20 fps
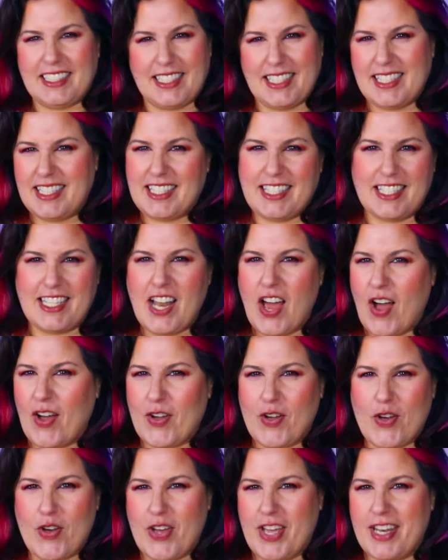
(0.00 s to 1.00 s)
It's
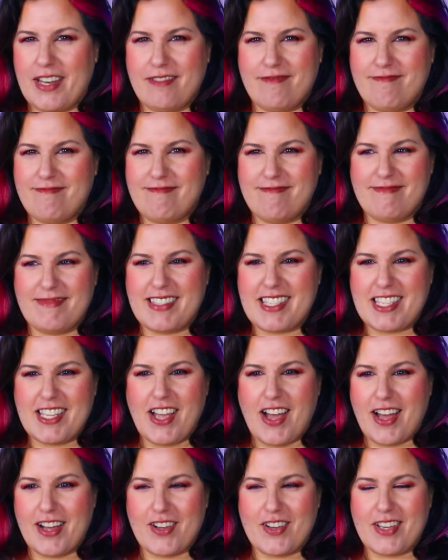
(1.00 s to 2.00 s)
not good. It's
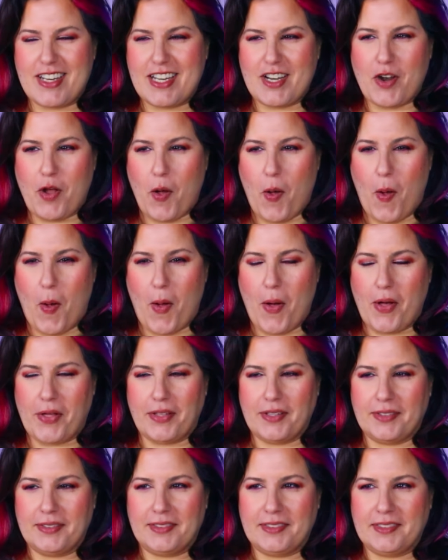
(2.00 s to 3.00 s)
not good at
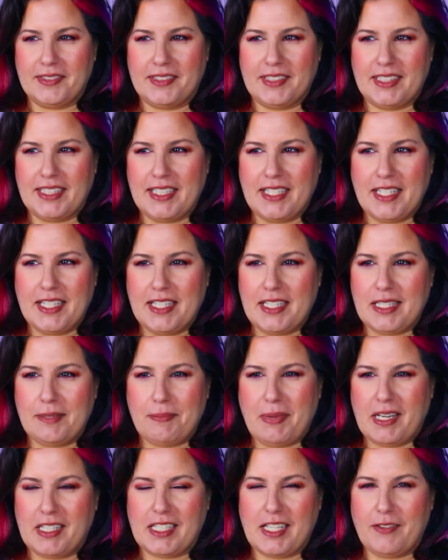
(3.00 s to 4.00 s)
all.
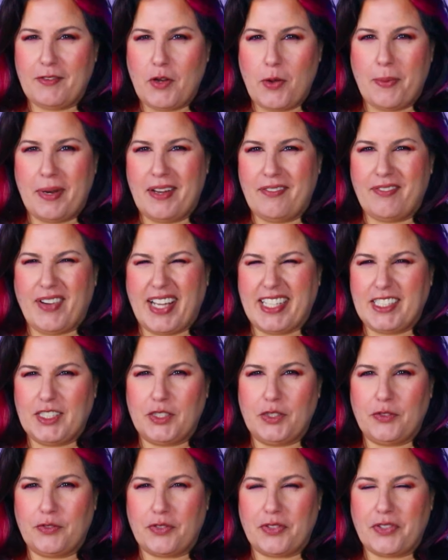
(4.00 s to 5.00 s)
Especially if nobody
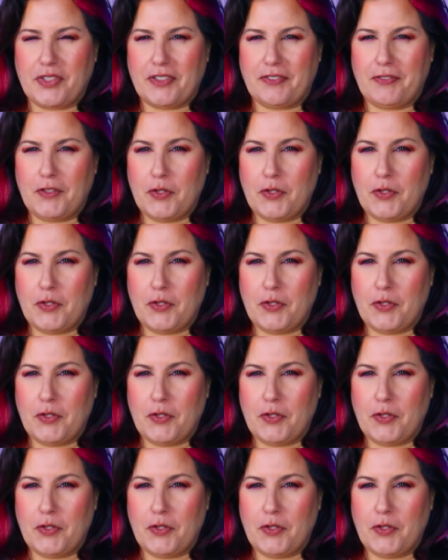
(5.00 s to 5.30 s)
finds you for a